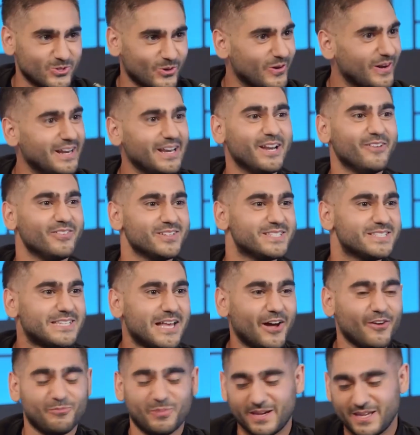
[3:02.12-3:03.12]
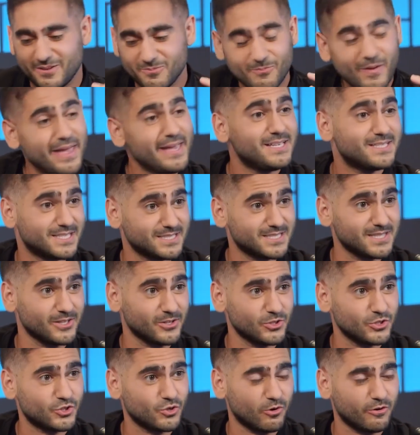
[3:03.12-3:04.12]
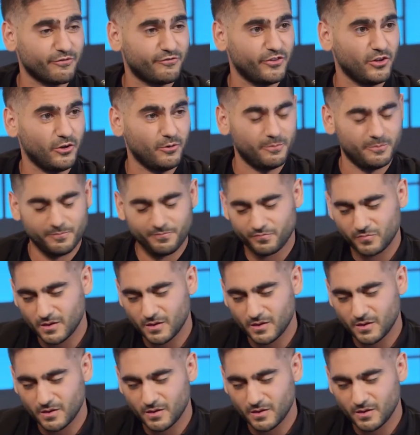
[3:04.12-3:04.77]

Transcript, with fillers: story in and of itself but he makes this little short film